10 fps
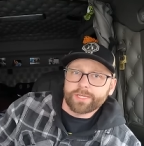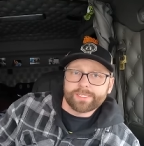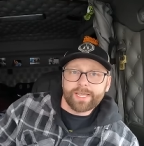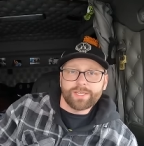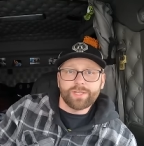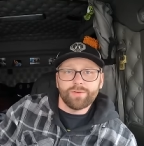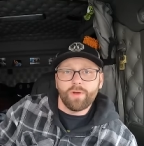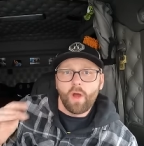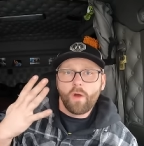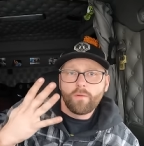is gonna send
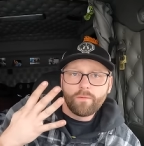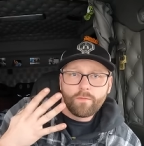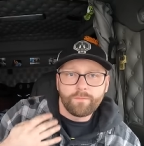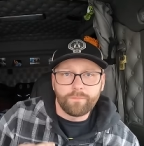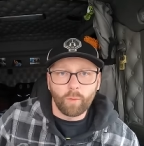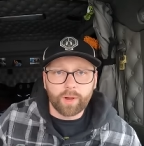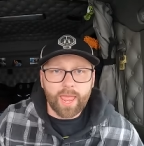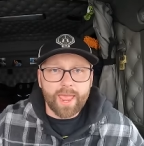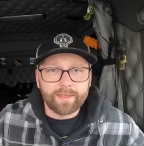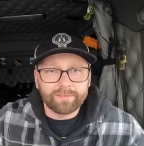you four
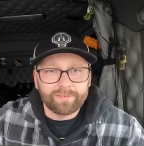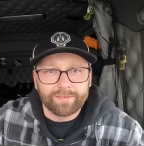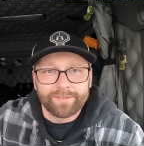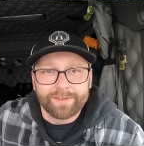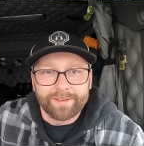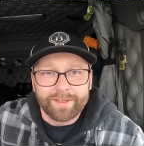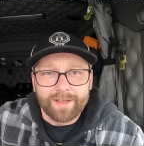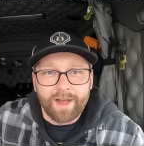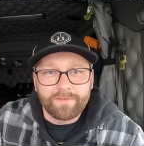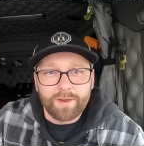cans
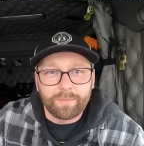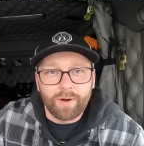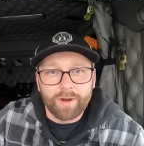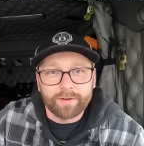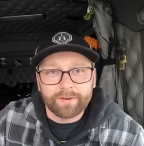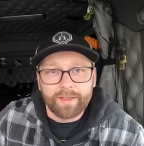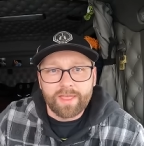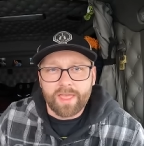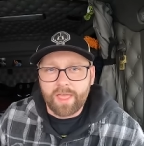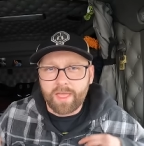of their product.
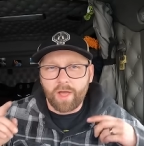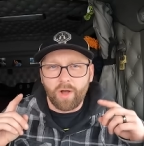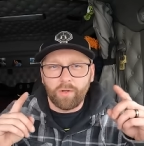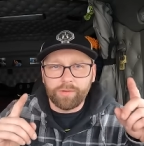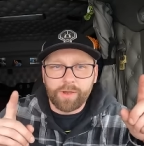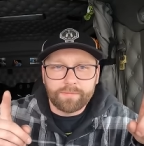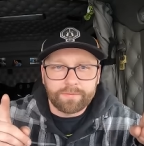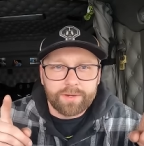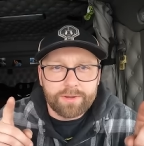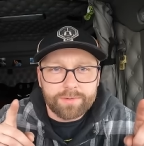All you
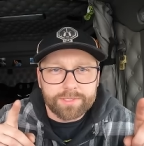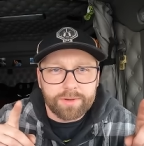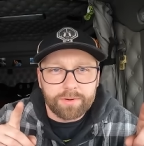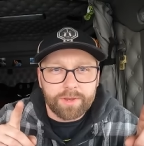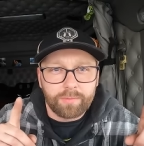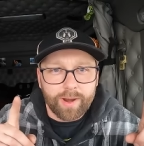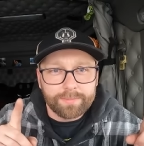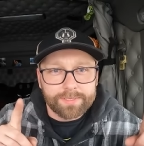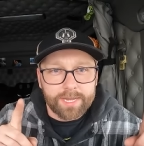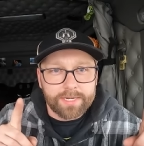have to do is go to their
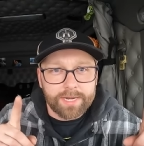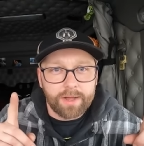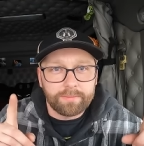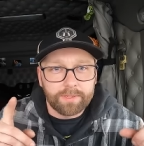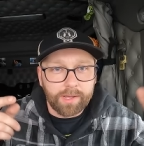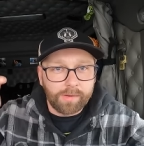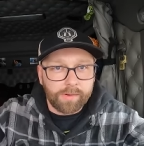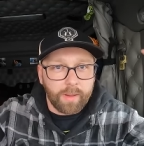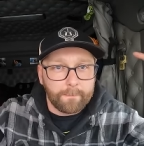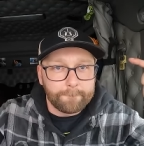website down
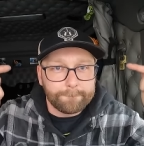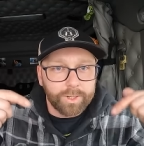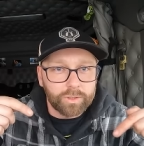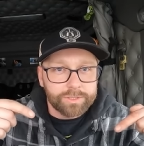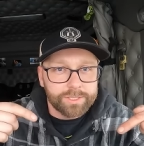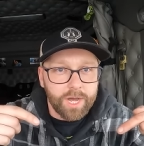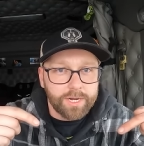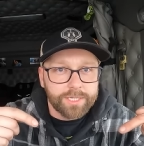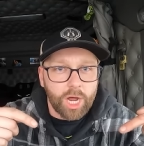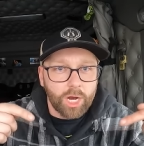below, bull
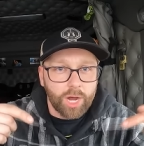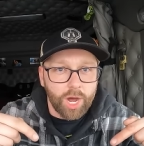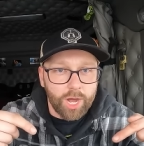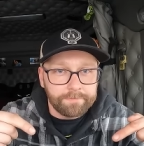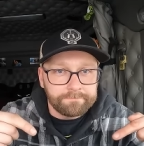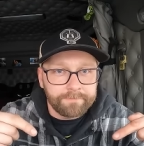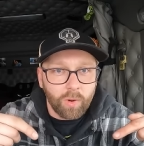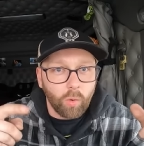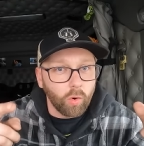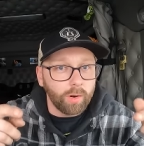snot dot com
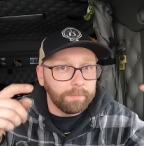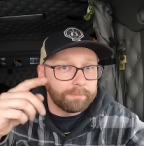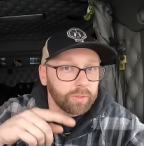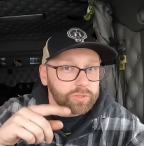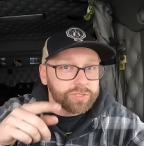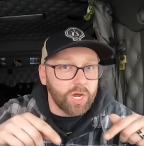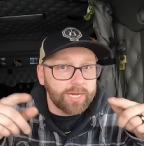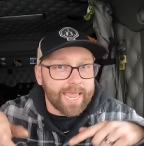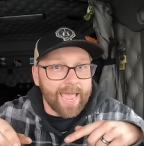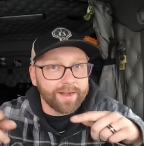or bull
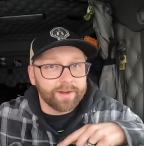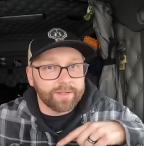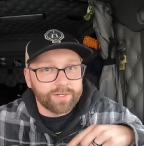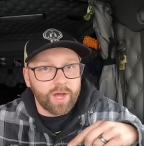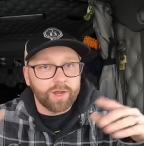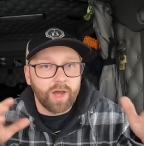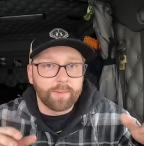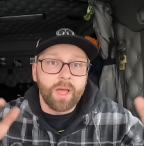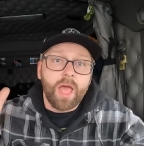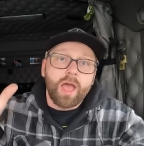snot Canada dot
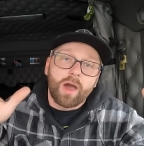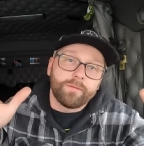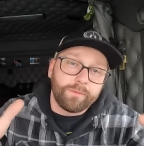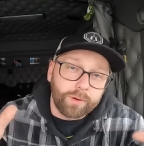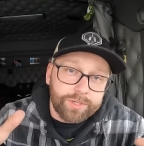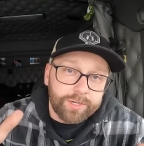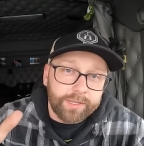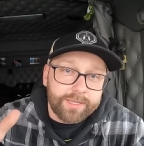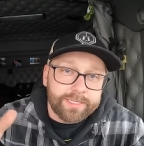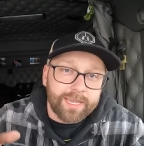com.
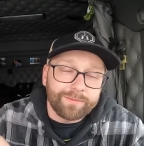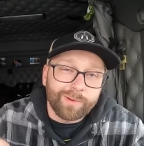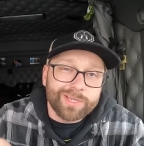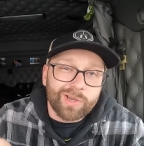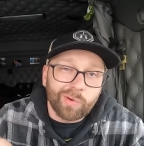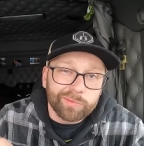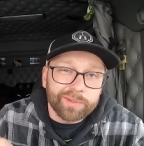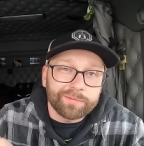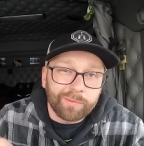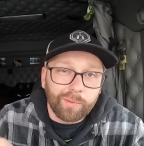Unfortunately, this giveaway is
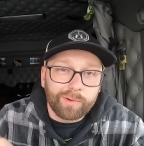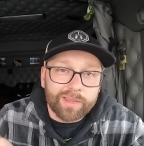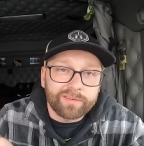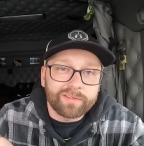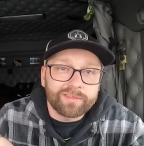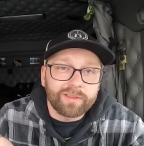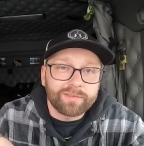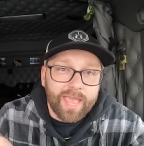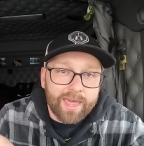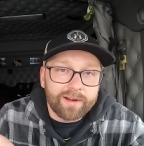only for residents
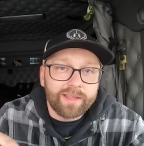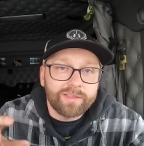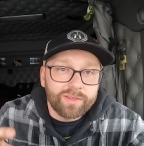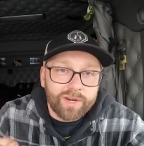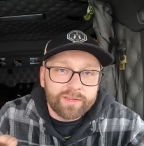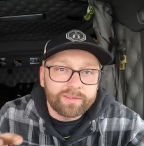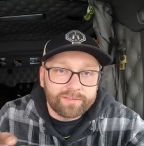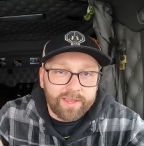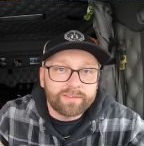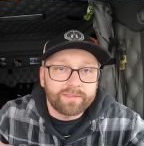of Canada and the United
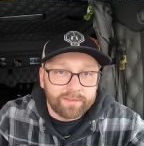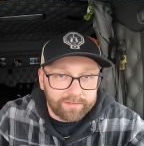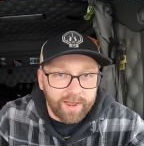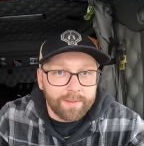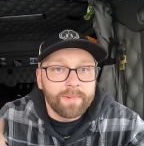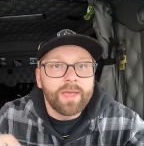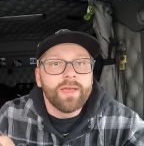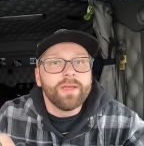States at this time,